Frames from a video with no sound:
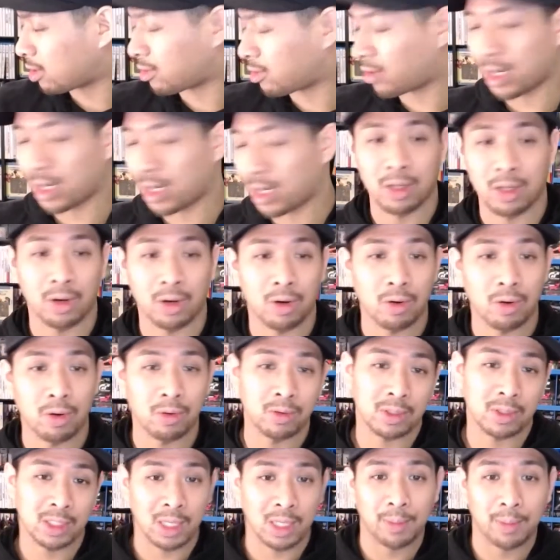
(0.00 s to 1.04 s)
created their
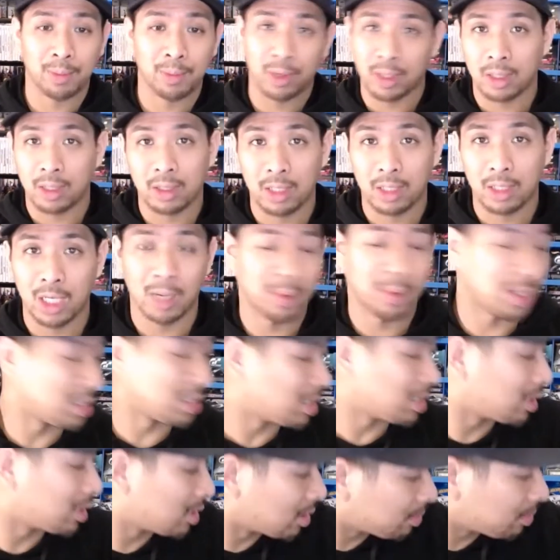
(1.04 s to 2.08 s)
own separate comic
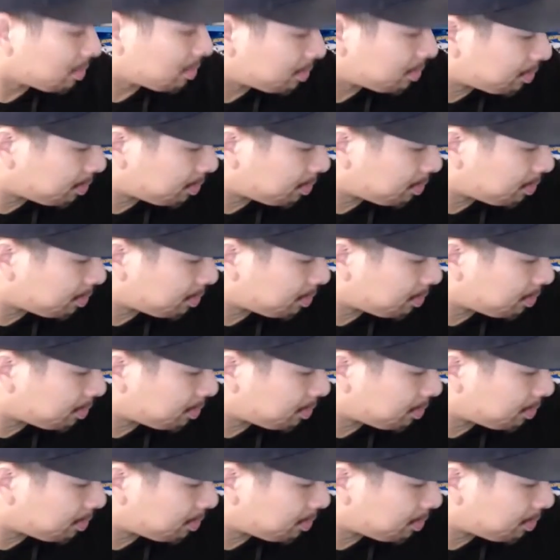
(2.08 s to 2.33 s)
system.